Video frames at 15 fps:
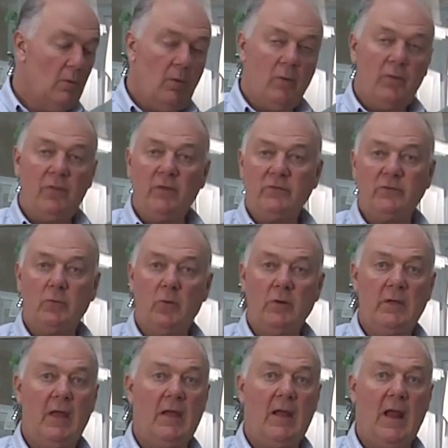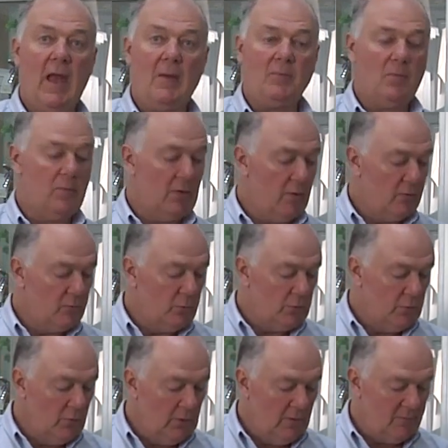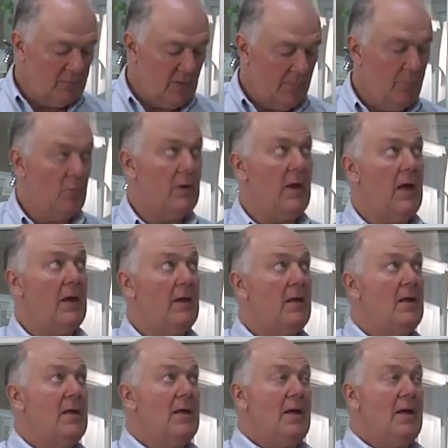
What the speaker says: Well, with this door, it can't happen, because when you lift up on that